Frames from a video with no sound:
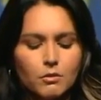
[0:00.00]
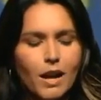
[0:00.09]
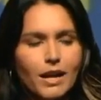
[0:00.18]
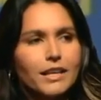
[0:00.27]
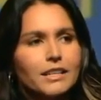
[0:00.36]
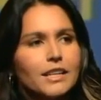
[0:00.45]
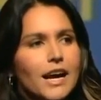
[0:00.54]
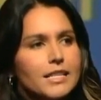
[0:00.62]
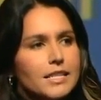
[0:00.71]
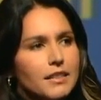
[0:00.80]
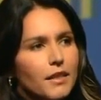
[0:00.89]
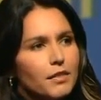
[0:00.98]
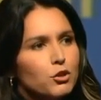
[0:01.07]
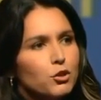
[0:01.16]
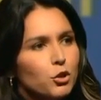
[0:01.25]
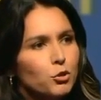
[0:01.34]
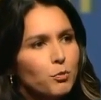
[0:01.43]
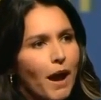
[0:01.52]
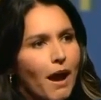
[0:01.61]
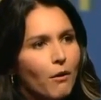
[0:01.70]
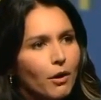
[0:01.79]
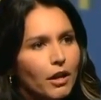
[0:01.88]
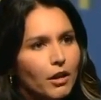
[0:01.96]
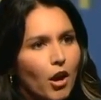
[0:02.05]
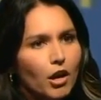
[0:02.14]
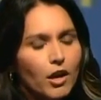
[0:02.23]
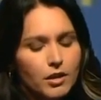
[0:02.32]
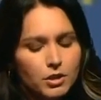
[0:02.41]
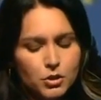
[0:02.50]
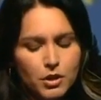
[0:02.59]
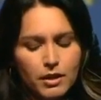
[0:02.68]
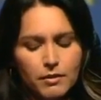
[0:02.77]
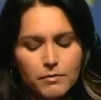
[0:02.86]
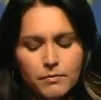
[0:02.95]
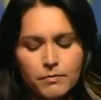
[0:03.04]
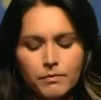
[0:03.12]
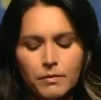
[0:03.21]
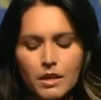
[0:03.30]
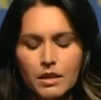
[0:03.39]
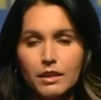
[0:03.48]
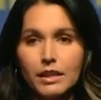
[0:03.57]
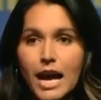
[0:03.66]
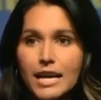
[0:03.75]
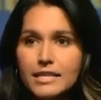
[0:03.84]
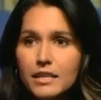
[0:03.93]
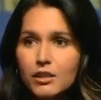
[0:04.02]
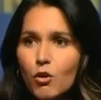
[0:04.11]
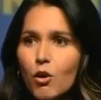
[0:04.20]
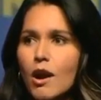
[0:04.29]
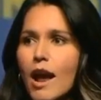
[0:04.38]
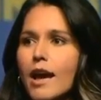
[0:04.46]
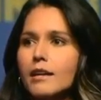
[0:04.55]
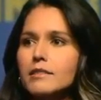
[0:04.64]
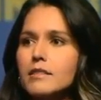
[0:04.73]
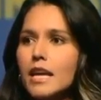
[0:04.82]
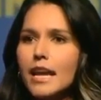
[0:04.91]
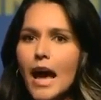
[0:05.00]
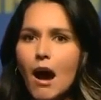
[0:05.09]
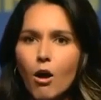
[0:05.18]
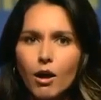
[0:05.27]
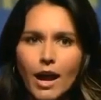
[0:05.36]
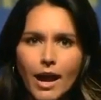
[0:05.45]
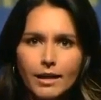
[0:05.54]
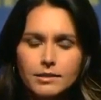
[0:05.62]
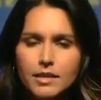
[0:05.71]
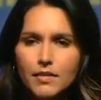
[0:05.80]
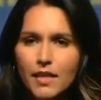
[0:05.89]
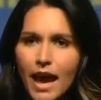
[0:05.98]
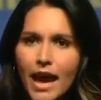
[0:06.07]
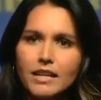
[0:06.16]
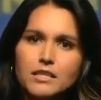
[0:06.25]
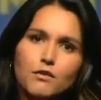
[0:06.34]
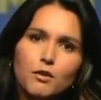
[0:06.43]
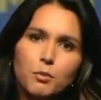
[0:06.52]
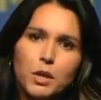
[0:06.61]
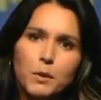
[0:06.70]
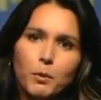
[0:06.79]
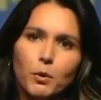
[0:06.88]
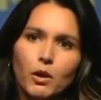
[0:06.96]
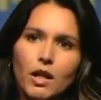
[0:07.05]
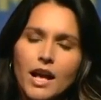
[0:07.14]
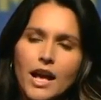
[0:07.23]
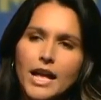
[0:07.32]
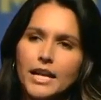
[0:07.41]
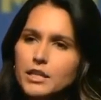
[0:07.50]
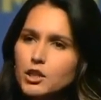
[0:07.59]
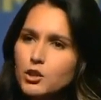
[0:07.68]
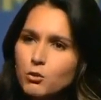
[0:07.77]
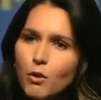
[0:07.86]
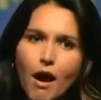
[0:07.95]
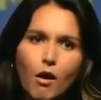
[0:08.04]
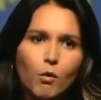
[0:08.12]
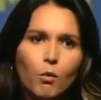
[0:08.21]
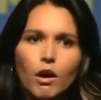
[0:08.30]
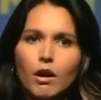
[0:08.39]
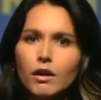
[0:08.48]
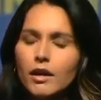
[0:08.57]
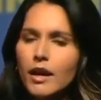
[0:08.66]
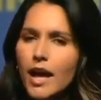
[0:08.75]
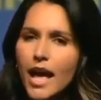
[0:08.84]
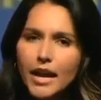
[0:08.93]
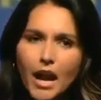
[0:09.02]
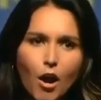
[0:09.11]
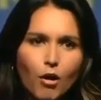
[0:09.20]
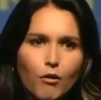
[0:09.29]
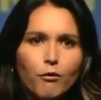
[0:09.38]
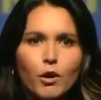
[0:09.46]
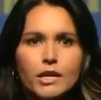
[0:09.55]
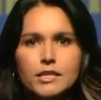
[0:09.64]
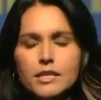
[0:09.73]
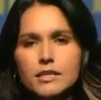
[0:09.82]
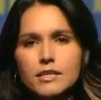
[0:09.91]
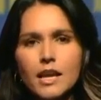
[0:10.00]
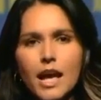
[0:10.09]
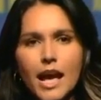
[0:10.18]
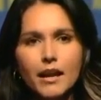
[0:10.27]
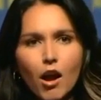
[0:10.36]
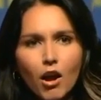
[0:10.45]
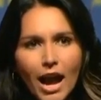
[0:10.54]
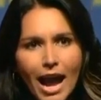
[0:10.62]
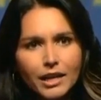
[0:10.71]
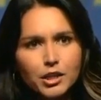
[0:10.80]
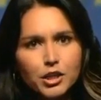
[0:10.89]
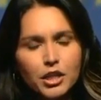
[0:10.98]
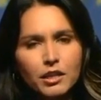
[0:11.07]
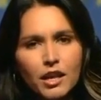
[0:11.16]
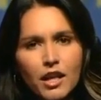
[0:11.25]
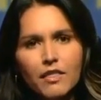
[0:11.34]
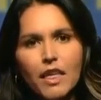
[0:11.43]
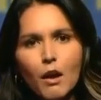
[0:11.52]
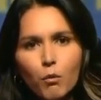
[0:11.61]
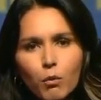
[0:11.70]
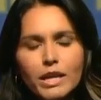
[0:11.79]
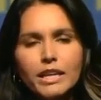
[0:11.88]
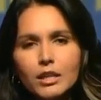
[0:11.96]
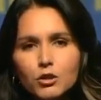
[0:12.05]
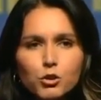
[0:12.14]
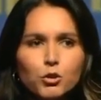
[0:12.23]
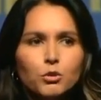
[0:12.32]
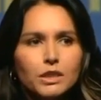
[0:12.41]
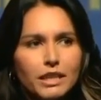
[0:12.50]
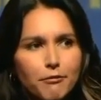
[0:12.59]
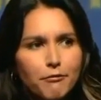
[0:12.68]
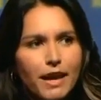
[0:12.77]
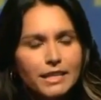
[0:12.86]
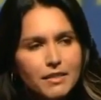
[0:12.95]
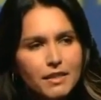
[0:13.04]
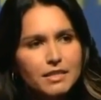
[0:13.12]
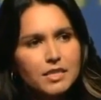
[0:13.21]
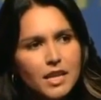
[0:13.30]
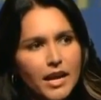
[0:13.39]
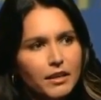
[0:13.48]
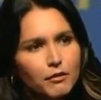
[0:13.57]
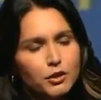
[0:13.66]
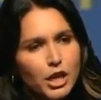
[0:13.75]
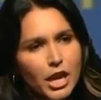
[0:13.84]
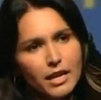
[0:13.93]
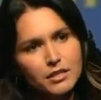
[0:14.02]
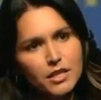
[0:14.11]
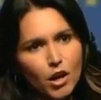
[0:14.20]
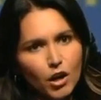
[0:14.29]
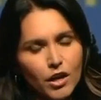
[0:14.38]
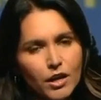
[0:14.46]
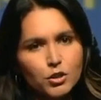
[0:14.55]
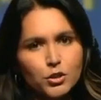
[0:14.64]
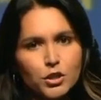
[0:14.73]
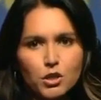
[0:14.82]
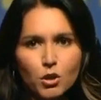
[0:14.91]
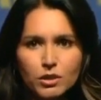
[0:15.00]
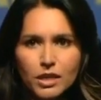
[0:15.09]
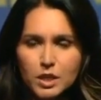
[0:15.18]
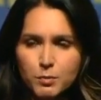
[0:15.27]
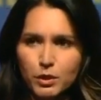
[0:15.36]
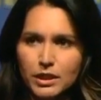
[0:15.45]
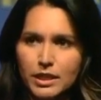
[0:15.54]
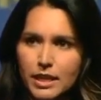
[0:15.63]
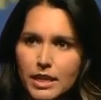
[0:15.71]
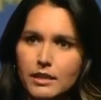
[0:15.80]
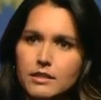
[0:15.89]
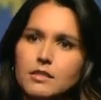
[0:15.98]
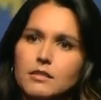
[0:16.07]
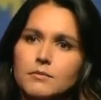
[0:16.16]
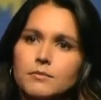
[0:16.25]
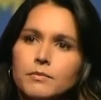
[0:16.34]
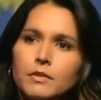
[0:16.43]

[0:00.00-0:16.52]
recognizing that the true power in our country lies in your hands, in our hands, in the hands of the people, and it is through our work and our voices and our action that we can truly effect this kind of change that our country so desperately needs.